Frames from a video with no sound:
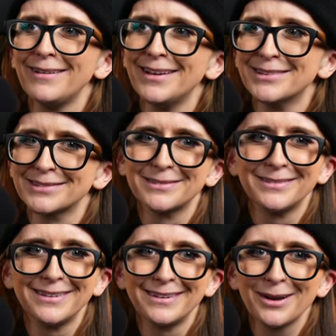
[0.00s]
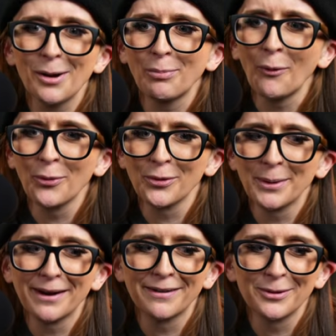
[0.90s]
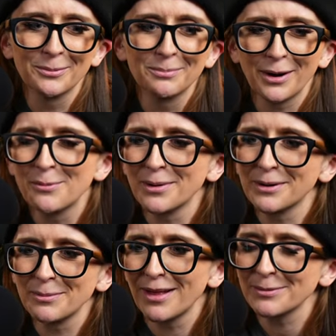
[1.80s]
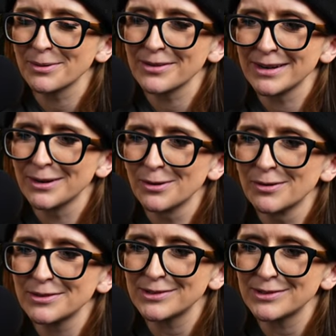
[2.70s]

isn't a polar bear or brown bear or black bear that I know of.